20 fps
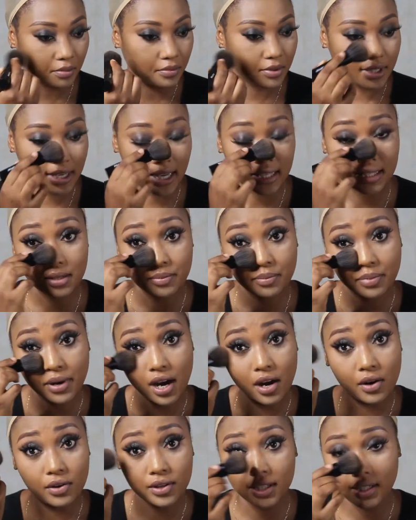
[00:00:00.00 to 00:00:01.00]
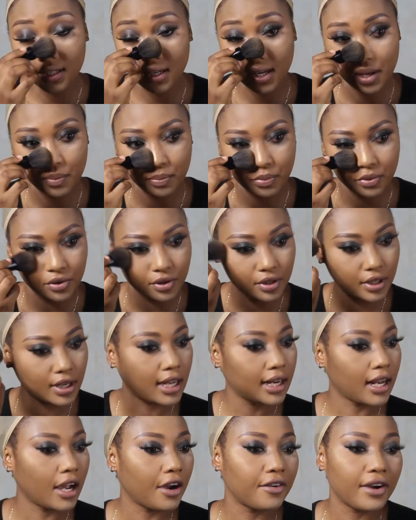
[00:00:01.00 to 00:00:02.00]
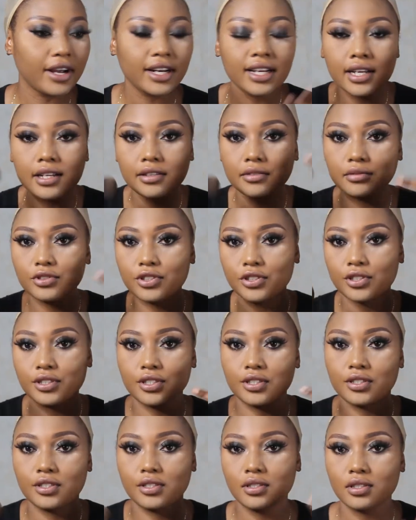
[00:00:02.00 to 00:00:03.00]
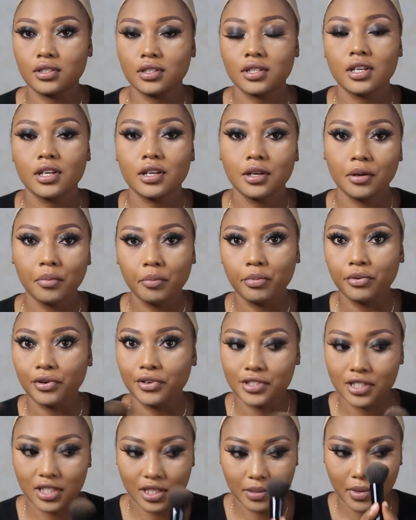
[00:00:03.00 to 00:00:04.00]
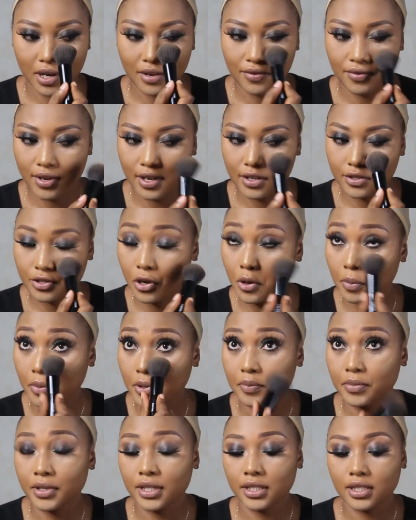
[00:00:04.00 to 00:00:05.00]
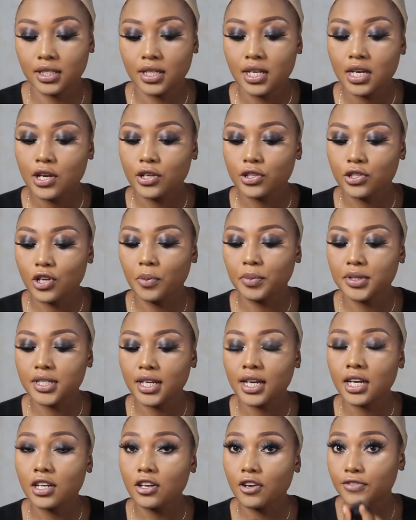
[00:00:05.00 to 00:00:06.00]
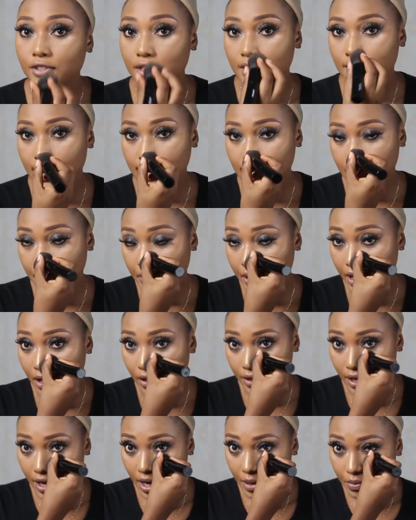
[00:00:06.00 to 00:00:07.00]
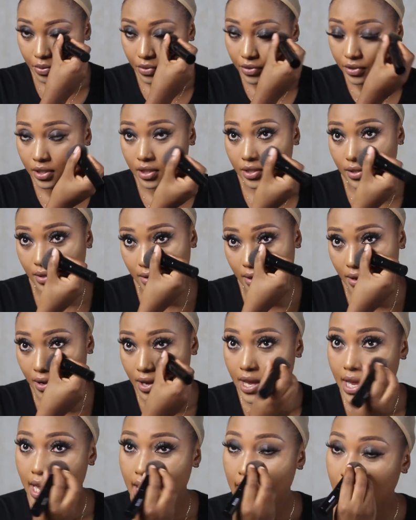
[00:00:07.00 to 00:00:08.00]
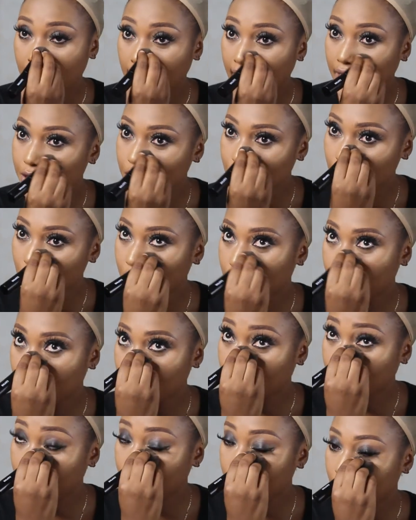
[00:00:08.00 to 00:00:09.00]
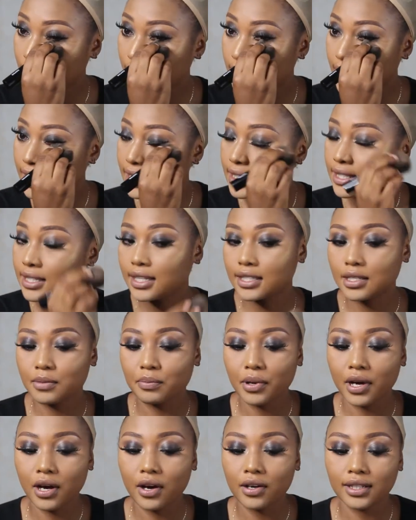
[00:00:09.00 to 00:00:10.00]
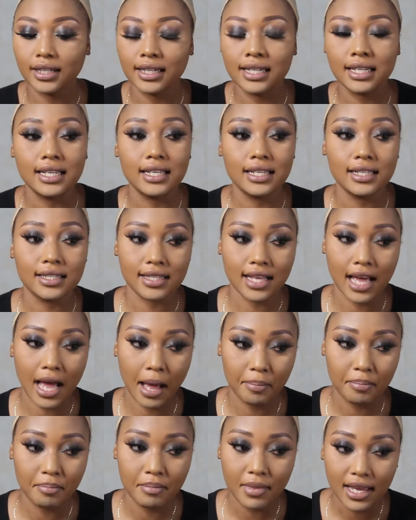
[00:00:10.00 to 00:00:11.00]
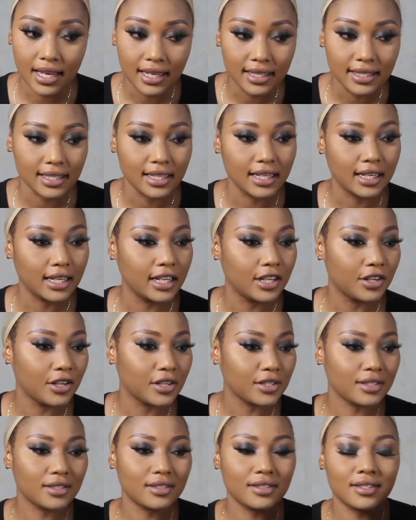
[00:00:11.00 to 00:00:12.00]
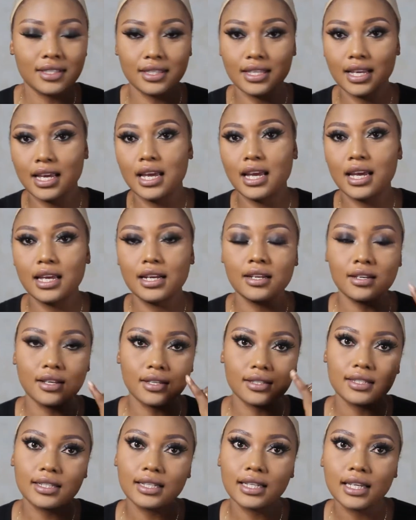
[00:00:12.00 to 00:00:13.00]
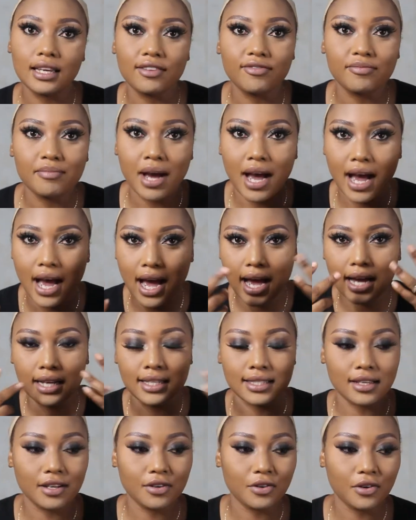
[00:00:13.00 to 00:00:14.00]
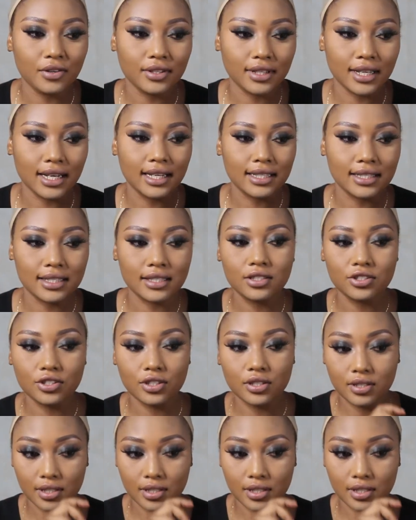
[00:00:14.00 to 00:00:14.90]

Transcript: setting powder I put, and I already just bronzed my face up a bit. So I'll be taking off the setting powder I put. And I told you Creoline setting powder is amazing. It doesn't stain, it doesn't give marks and all that. It's